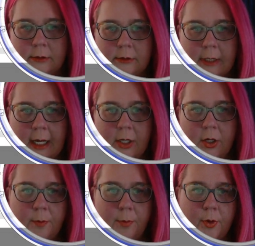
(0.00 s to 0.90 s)
and you
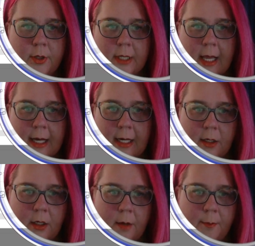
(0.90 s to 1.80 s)
can put a
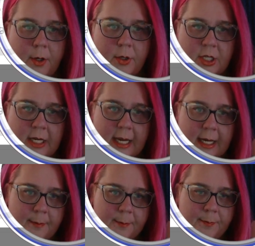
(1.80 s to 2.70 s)
little emoji in.
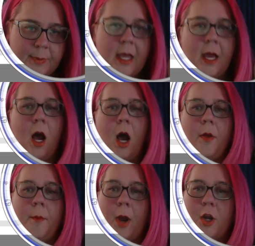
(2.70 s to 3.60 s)

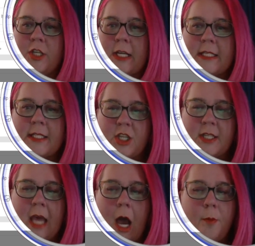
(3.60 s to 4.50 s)
Emojis
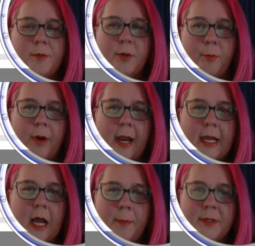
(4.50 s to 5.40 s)
just help to break
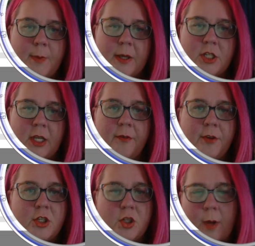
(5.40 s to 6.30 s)
up, especially if
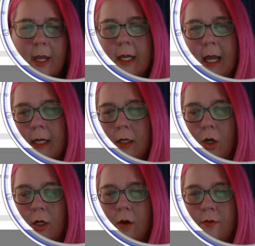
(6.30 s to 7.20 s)
you're doing a
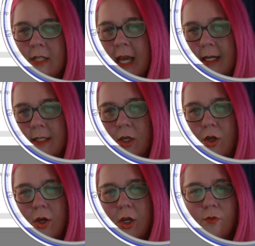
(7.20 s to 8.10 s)
lot of text. So
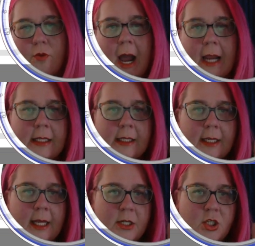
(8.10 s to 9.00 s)
you can right
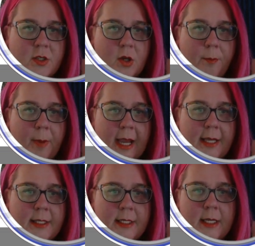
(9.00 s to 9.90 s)
click and just go
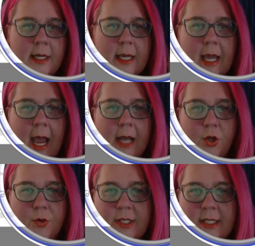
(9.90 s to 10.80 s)
paste, and
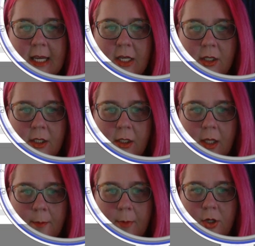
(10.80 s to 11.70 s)
you'll see your little
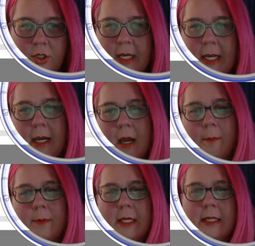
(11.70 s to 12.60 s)
emoji
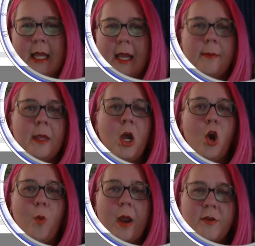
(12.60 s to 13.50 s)
comes in there.
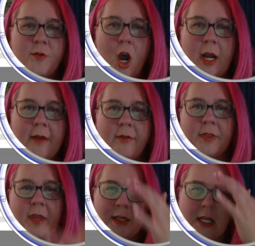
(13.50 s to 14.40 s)
When you've got
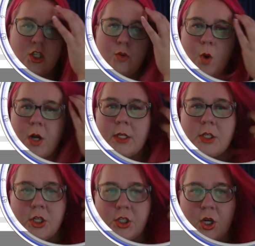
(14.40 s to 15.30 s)
everything that you want it
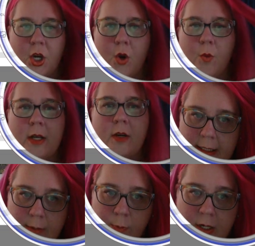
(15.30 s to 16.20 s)
to do, when
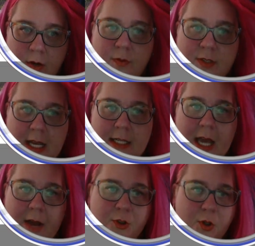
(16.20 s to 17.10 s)
you've sent
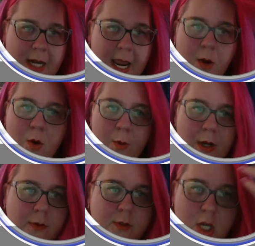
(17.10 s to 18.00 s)
after an hour, when
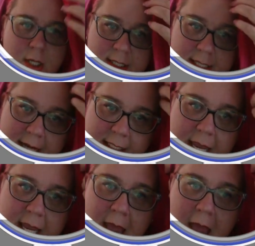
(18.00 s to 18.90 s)
you've sent
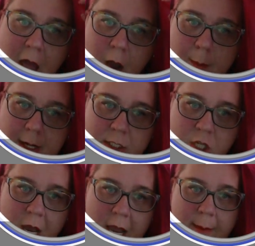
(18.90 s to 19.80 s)
how many
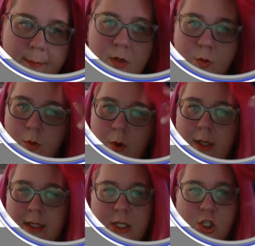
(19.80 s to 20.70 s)
times
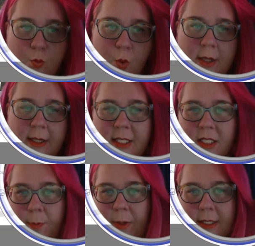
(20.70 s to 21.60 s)
that you want this
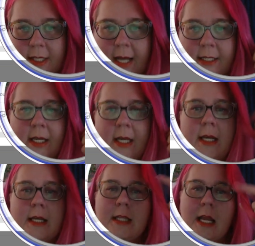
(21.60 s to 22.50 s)
to be sent,
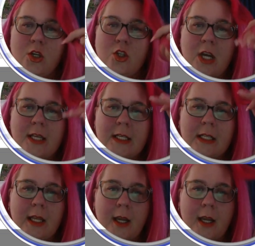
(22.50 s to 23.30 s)
then you just click